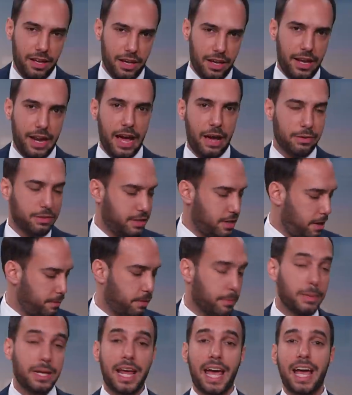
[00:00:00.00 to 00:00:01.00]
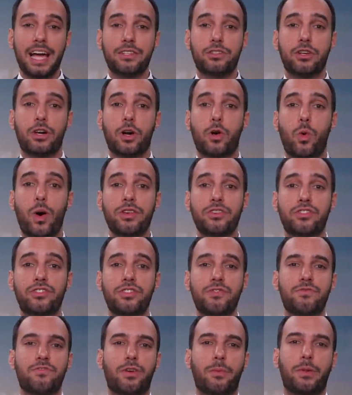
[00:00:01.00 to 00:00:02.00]
And now it's time for me to answer a
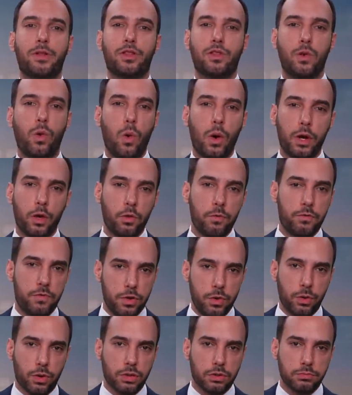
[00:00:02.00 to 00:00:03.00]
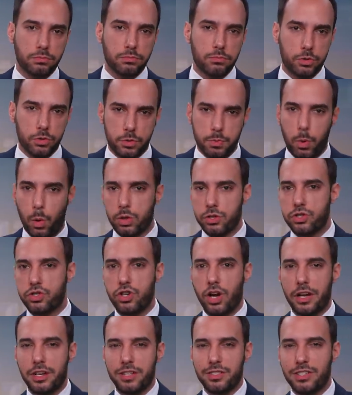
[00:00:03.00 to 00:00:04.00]
question from a loyal viewer who supports
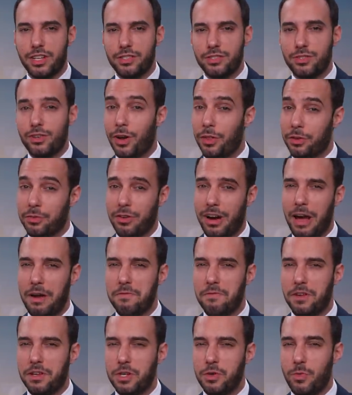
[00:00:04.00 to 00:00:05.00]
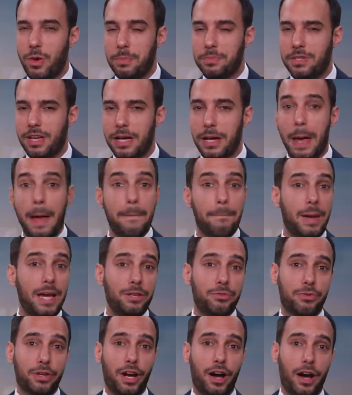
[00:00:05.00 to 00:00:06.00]
China Uncensored on the crowdfunding website
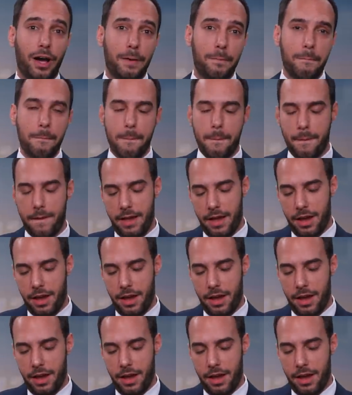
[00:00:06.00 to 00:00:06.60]
Patreon.